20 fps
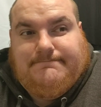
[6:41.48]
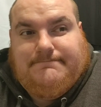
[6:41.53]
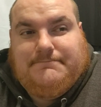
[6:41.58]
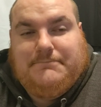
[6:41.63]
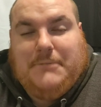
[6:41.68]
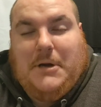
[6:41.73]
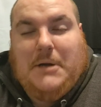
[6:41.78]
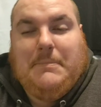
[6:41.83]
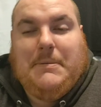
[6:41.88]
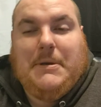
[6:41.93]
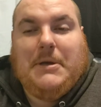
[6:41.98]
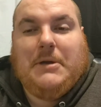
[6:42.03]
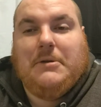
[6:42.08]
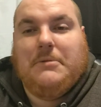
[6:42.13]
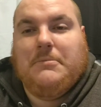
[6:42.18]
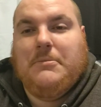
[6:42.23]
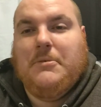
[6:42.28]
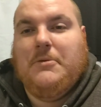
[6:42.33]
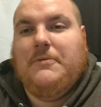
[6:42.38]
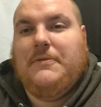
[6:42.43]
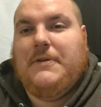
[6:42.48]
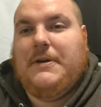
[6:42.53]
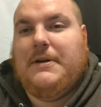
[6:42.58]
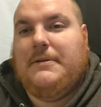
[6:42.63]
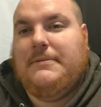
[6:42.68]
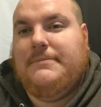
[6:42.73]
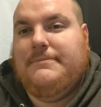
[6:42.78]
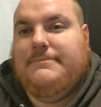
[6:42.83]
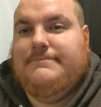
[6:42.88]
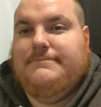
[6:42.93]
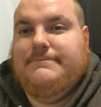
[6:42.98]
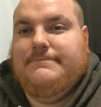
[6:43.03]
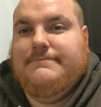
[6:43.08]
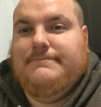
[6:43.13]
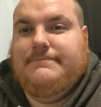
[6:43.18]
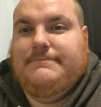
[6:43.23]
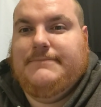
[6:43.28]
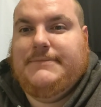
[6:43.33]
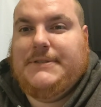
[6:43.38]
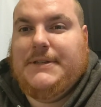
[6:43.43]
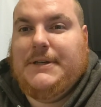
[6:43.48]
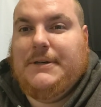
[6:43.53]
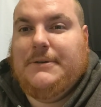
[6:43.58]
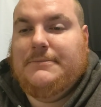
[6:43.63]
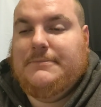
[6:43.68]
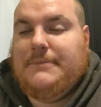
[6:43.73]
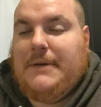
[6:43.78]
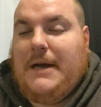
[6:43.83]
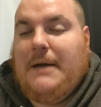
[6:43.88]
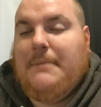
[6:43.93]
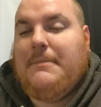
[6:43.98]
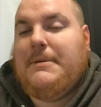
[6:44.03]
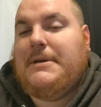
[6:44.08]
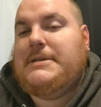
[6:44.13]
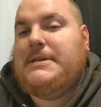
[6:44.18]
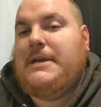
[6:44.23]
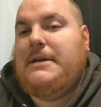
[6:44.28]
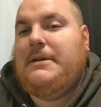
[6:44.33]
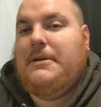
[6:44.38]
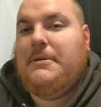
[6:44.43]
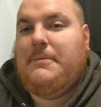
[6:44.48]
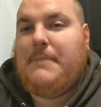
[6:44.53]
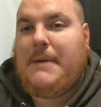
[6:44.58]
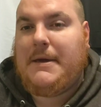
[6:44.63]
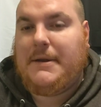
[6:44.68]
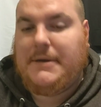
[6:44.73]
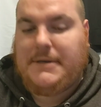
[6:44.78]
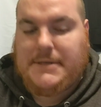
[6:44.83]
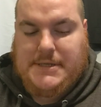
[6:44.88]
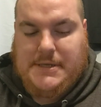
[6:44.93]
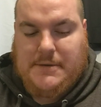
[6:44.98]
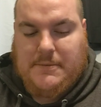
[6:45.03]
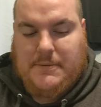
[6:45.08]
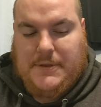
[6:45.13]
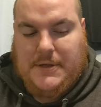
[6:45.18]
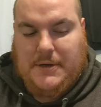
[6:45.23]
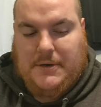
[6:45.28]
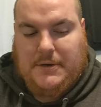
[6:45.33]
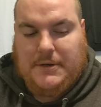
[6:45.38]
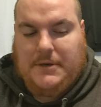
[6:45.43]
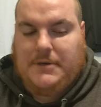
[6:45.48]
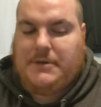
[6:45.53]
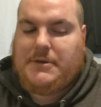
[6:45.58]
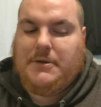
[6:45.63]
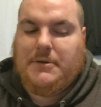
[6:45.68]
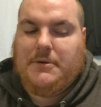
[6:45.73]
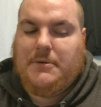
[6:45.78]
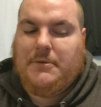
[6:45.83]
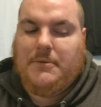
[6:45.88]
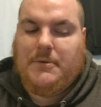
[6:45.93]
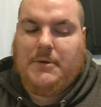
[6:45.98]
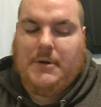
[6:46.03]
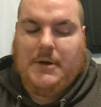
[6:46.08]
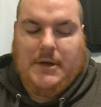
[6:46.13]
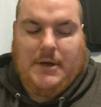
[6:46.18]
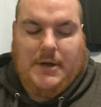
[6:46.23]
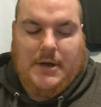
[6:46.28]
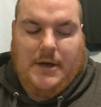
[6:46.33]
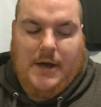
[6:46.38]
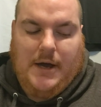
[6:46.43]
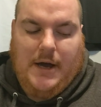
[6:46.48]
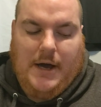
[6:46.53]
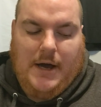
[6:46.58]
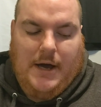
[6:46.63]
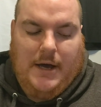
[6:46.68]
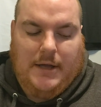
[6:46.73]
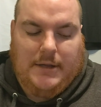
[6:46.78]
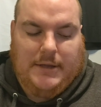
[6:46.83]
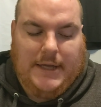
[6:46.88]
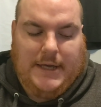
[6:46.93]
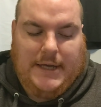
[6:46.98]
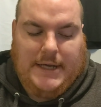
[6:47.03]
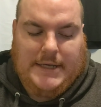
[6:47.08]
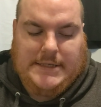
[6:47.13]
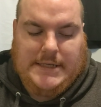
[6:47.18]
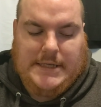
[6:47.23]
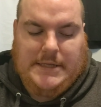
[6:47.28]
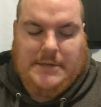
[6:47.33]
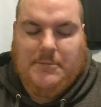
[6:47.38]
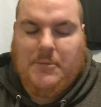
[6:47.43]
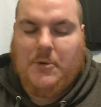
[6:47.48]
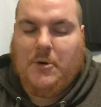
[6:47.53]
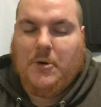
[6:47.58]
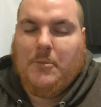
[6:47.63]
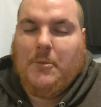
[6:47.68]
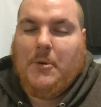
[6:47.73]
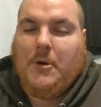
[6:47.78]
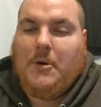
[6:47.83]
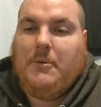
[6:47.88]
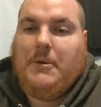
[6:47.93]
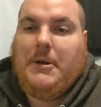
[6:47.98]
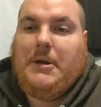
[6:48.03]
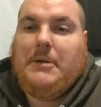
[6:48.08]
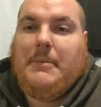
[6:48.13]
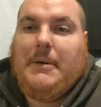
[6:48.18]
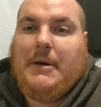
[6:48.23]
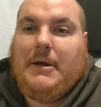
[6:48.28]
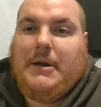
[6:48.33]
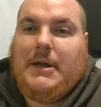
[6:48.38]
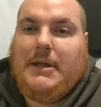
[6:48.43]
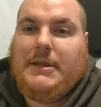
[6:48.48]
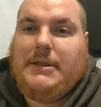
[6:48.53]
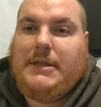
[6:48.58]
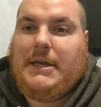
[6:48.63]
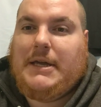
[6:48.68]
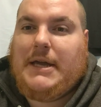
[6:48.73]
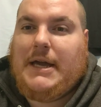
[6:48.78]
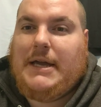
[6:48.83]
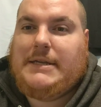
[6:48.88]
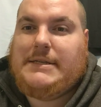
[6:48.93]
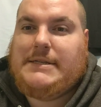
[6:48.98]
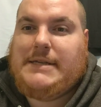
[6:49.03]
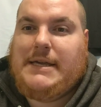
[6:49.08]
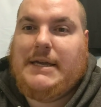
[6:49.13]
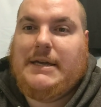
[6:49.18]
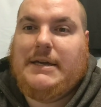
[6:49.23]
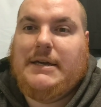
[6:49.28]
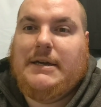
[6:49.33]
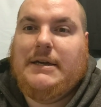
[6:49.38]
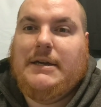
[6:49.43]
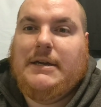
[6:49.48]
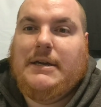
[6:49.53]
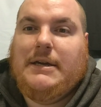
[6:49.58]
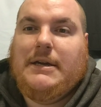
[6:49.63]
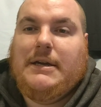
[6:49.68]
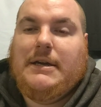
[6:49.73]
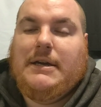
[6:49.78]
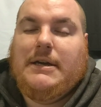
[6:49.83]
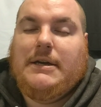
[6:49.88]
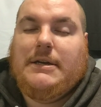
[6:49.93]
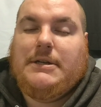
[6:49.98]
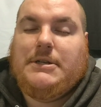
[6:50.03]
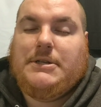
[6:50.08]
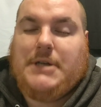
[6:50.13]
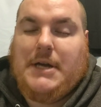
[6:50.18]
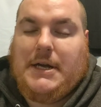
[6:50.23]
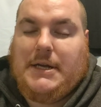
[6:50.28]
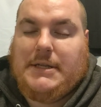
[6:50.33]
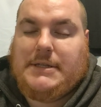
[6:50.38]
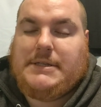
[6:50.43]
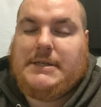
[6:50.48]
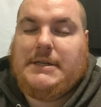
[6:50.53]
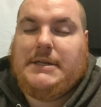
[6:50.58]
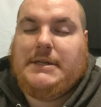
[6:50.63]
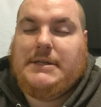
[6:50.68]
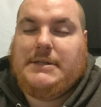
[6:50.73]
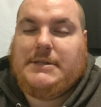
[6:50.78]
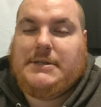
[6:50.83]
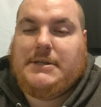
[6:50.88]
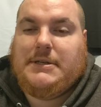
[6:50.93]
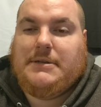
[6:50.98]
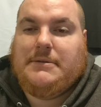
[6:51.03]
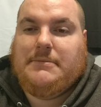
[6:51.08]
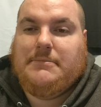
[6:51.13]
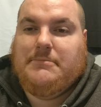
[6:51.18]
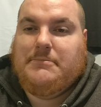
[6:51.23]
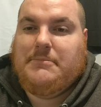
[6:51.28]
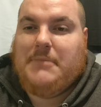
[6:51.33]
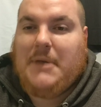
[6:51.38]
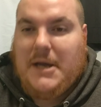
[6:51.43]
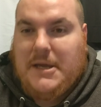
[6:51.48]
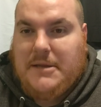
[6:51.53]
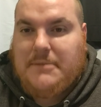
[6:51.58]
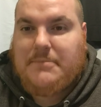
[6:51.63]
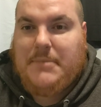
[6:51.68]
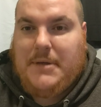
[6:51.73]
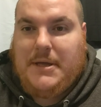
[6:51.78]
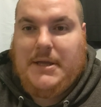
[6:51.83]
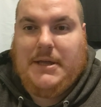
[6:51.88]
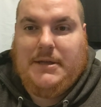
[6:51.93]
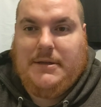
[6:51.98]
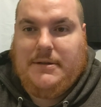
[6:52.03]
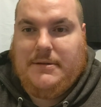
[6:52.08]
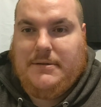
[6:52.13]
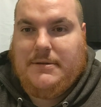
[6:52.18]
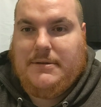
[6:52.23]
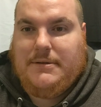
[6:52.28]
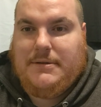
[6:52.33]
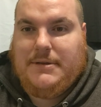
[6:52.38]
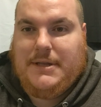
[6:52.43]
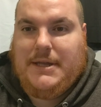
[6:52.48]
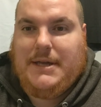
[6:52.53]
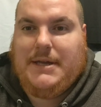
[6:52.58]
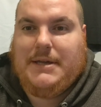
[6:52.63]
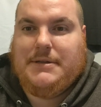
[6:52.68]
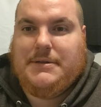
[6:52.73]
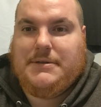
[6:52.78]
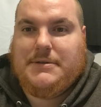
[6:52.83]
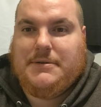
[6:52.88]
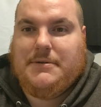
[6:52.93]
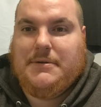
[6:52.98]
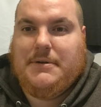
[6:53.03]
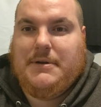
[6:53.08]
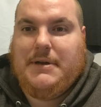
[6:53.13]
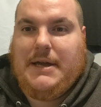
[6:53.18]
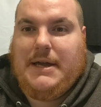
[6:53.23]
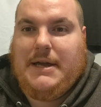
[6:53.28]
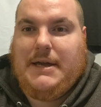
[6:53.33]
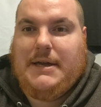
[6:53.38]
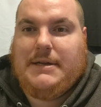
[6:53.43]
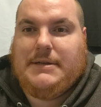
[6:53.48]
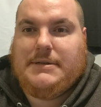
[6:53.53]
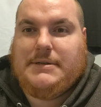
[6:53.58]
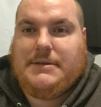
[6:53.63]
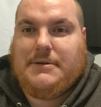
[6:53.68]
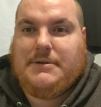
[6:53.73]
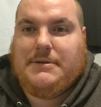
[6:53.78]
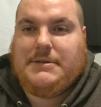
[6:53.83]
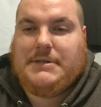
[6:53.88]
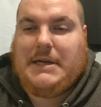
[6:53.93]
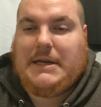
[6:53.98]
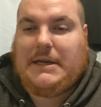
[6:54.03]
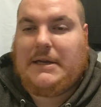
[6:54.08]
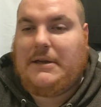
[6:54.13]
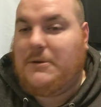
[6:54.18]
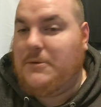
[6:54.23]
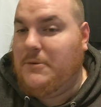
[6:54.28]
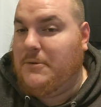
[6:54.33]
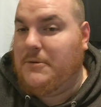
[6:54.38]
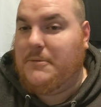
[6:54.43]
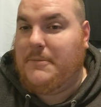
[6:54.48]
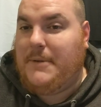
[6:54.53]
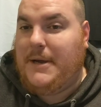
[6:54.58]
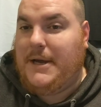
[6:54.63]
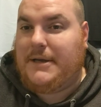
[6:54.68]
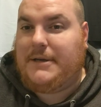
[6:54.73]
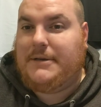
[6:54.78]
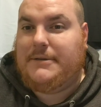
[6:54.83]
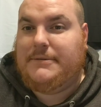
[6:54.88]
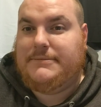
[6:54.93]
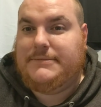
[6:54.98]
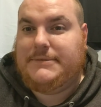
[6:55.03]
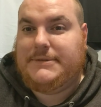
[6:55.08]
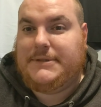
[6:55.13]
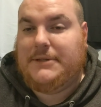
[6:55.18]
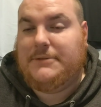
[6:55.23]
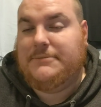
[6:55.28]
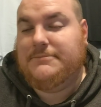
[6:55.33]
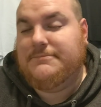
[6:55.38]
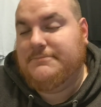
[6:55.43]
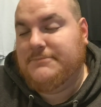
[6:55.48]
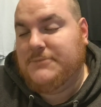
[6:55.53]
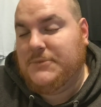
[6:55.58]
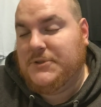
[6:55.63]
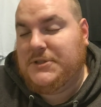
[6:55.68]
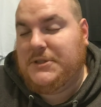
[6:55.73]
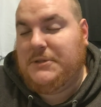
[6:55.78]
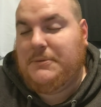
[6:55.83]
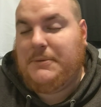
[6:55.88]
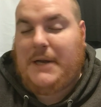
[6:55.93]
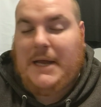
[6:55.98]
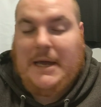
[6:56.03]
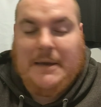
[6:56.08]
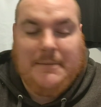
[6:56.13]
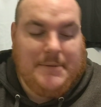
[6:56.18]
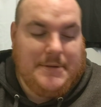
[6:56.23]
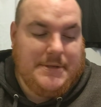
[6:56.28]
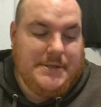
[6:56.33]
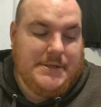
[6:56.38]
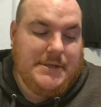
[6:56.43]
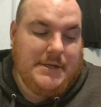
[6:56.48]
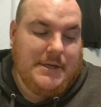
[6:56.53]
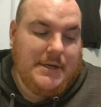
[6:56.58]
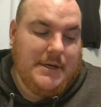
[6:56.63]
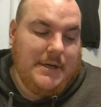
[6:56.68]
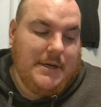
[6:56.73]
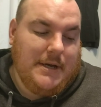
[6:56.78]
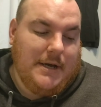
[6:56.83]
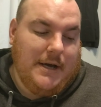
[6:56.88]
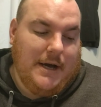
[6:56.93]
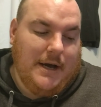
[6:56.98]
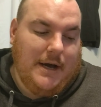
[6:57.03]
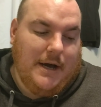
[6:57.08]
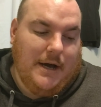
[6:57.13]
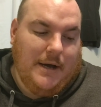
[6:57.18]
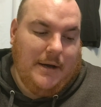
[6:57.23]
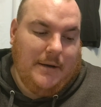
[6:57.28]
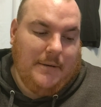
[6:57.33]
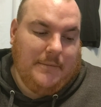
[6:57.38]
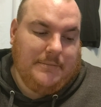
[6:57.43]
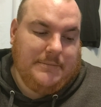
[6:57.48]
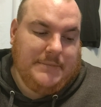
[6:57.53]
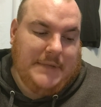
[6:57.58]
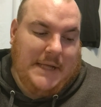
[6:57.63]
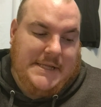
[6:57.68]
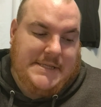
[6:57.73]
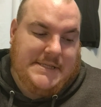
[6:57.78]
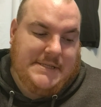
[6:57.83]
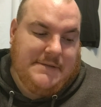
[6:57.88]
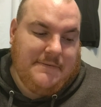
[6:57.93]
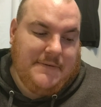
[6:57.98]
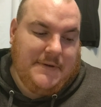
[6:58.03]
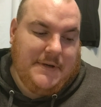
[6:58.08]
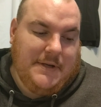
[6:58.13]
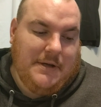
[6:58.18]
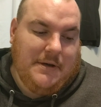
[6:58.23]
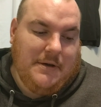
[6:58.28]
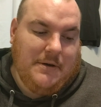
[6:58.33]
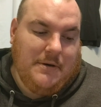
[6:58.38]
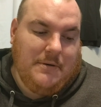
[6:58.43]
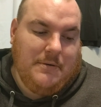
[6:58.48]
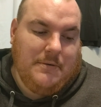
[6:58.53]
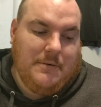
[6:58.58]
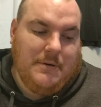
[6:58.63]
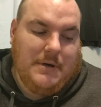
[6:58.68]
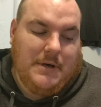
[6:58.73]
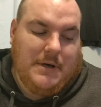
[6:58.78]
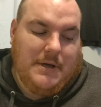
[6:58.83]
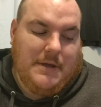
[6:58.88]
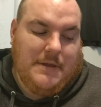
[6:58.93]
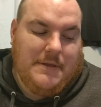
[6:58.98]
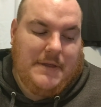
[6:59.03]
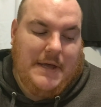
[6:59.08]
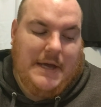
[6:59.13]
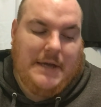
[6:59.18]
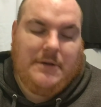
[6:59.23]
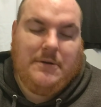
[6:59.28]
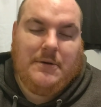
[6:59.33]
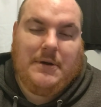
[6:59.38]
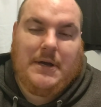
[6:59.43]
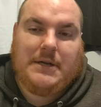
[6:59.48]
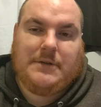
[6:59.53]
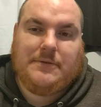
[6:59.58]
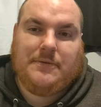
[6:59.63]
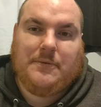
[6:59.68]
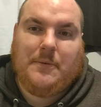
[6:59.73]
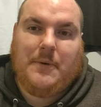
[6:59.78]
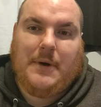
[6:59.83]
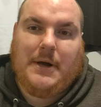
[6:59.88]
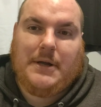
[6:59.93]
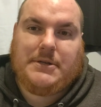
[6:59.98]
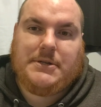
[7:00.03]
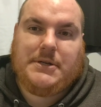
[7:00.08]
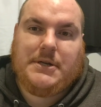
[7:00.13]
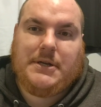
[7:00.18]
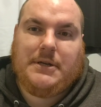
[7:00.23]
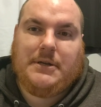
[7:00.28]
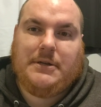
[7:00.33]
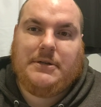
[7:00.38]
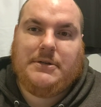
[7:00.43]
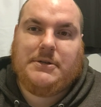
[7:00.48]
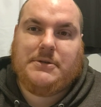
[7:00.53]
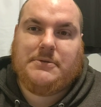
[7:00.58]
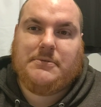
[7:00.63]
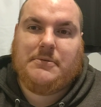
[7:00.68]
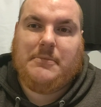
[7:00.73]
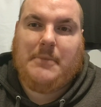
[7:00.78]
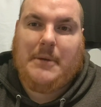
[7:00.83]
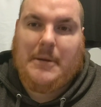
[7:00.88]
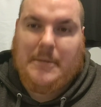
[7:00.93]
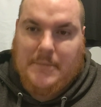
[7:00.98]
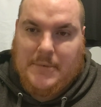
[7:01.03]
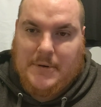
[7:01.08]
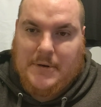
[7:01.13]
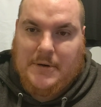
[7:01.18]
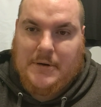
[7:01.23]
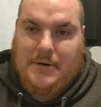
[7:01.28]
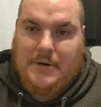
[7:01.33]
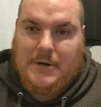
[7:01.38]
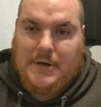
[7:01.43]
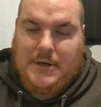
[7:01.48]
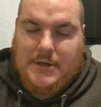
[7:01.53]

might be a good move here. So I'm excited about it to see what they're going to do. Like I said, the more and more I read about it, I think Isaiah Johnson might be the answer as our second cornerback. So we'll see what happens. That's the video. Thank you guys for watching. Just remember